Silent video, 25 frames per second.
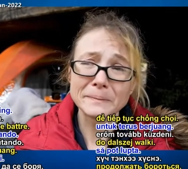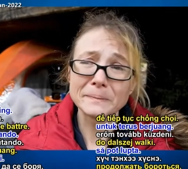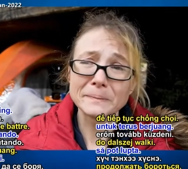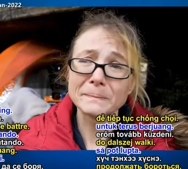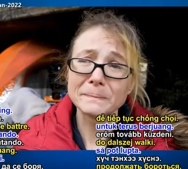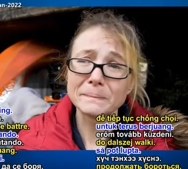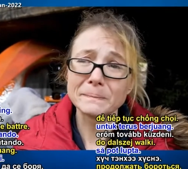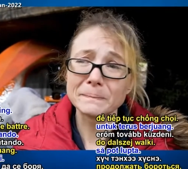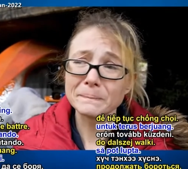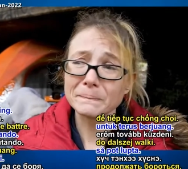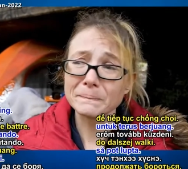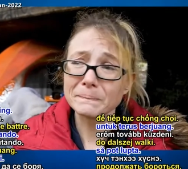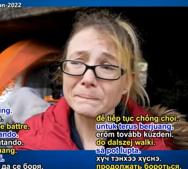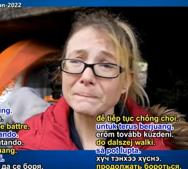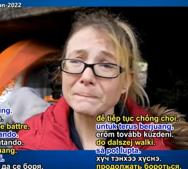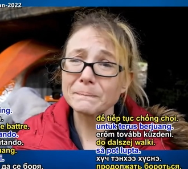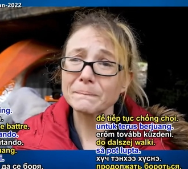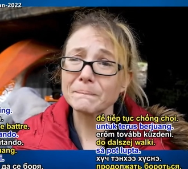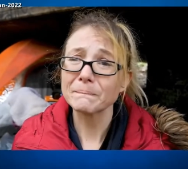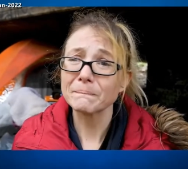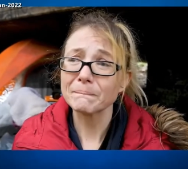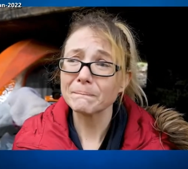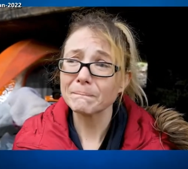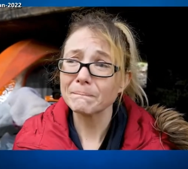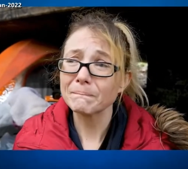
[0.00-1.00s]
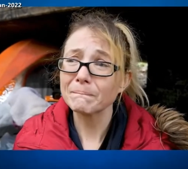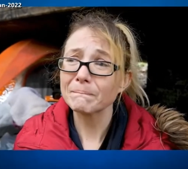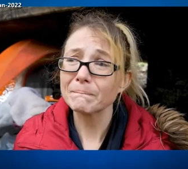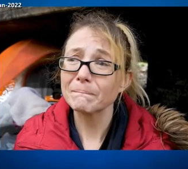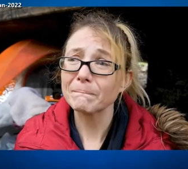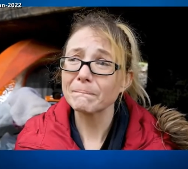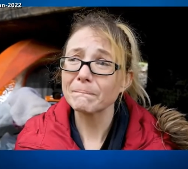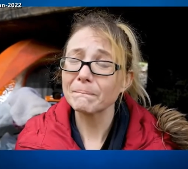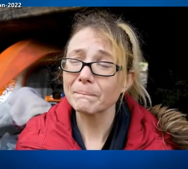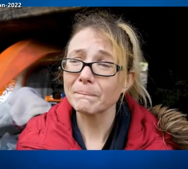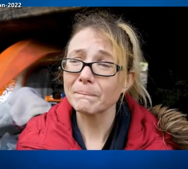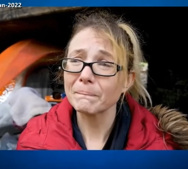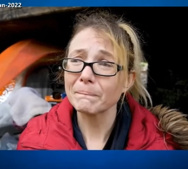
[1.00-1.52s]

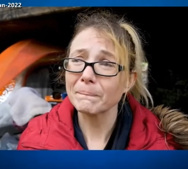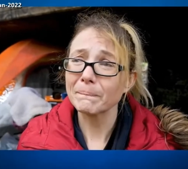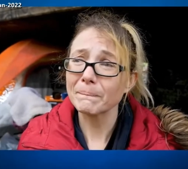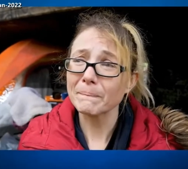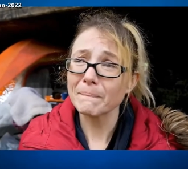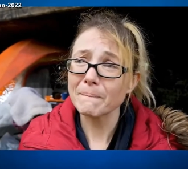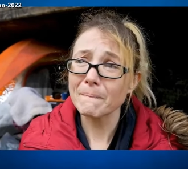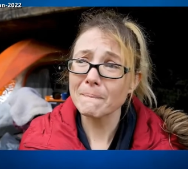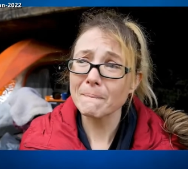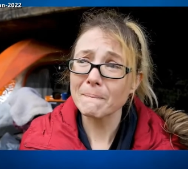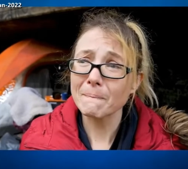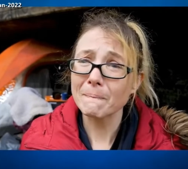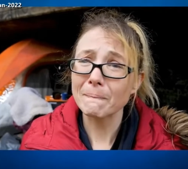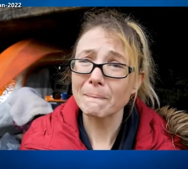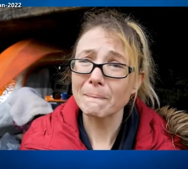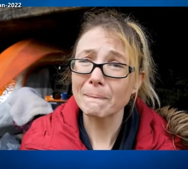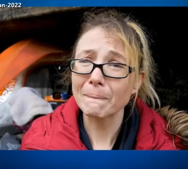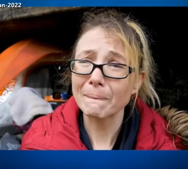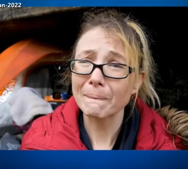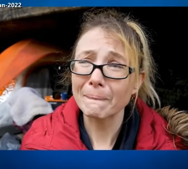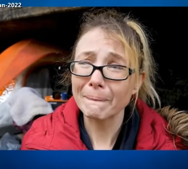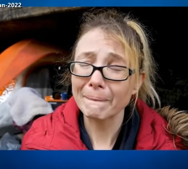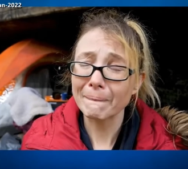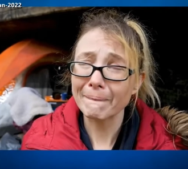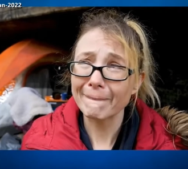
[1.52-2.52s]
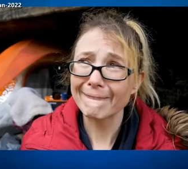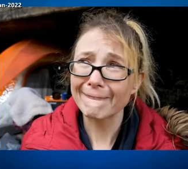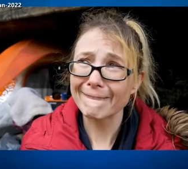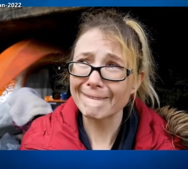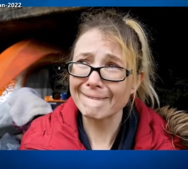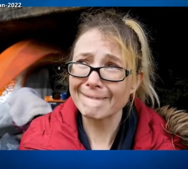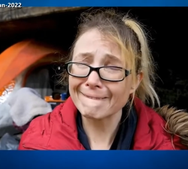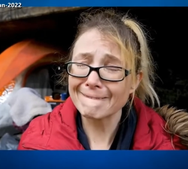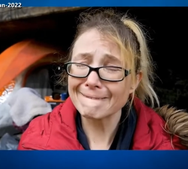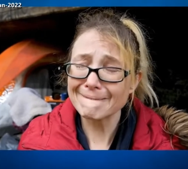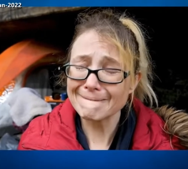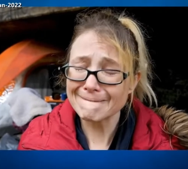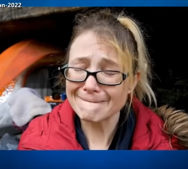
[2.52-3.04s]

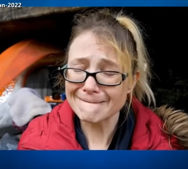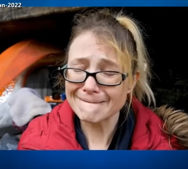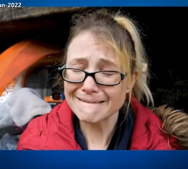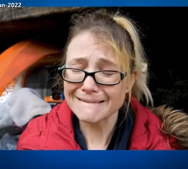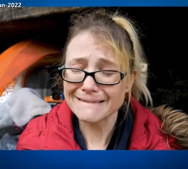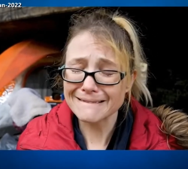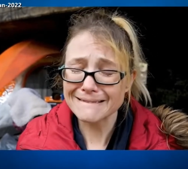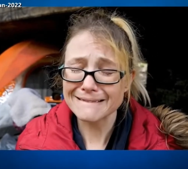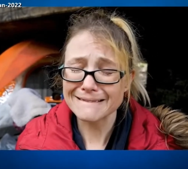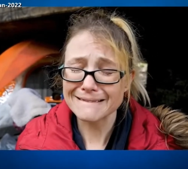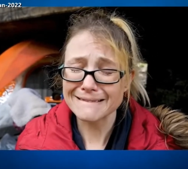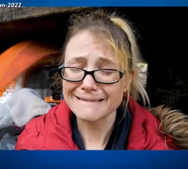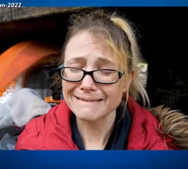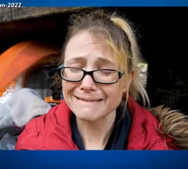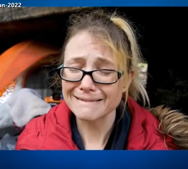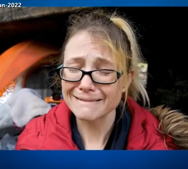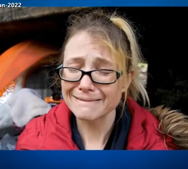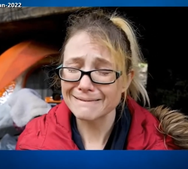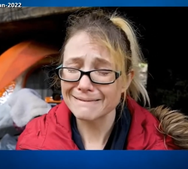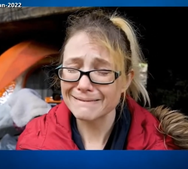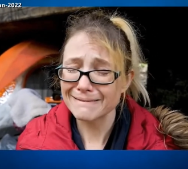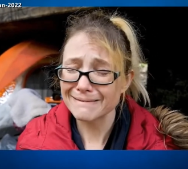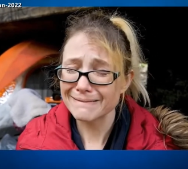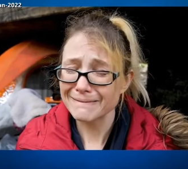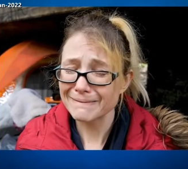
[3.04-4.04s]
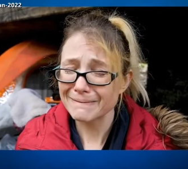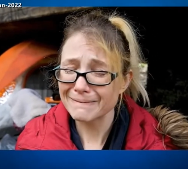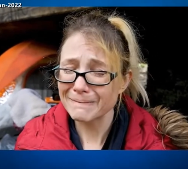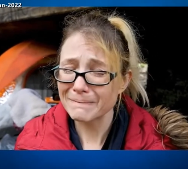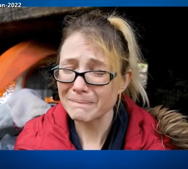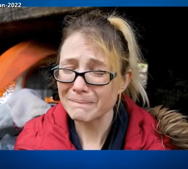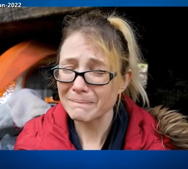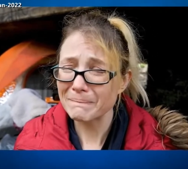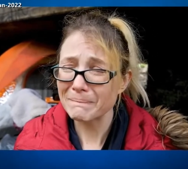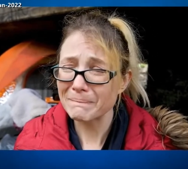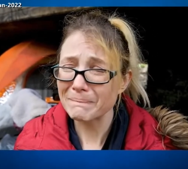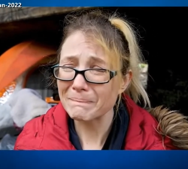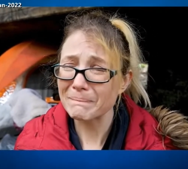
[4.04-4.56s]

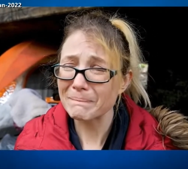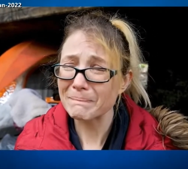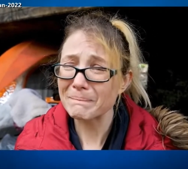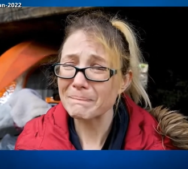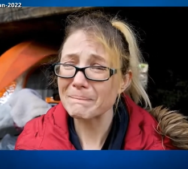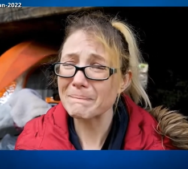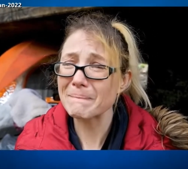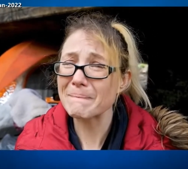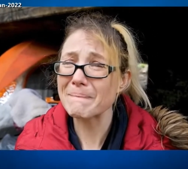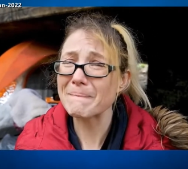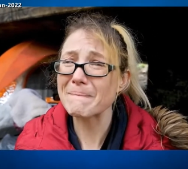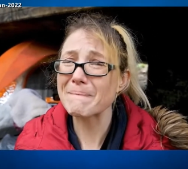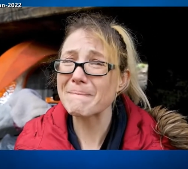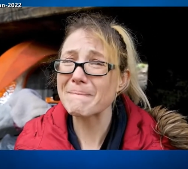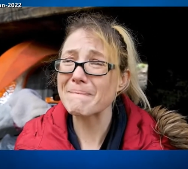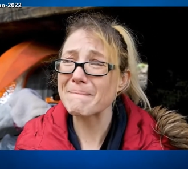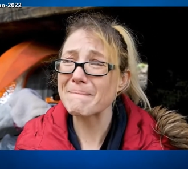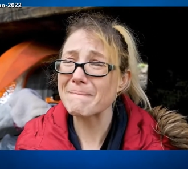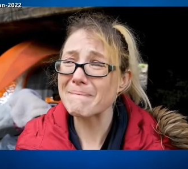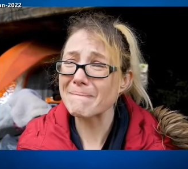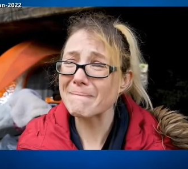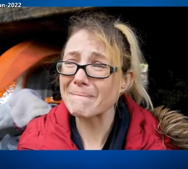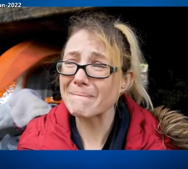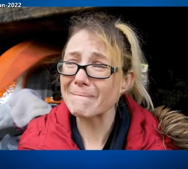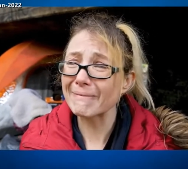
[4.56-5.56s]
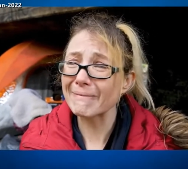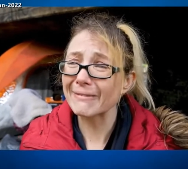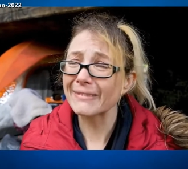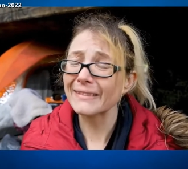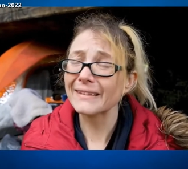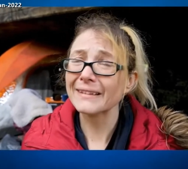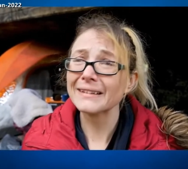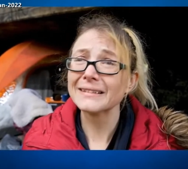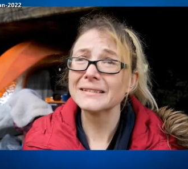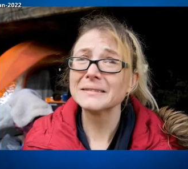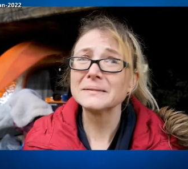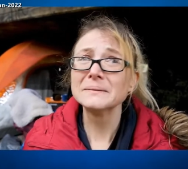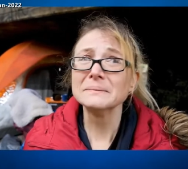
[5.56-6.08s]

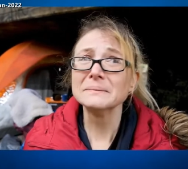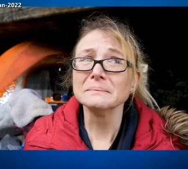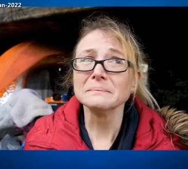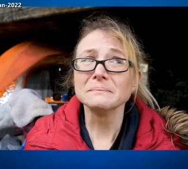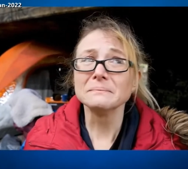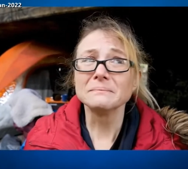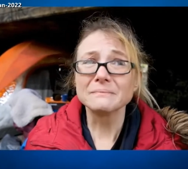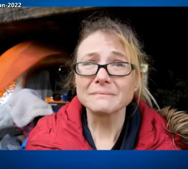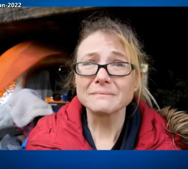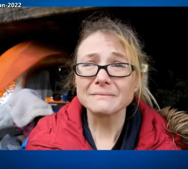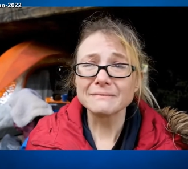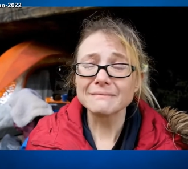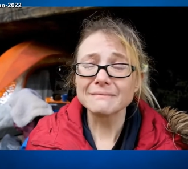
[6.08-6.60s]
Nothing is said.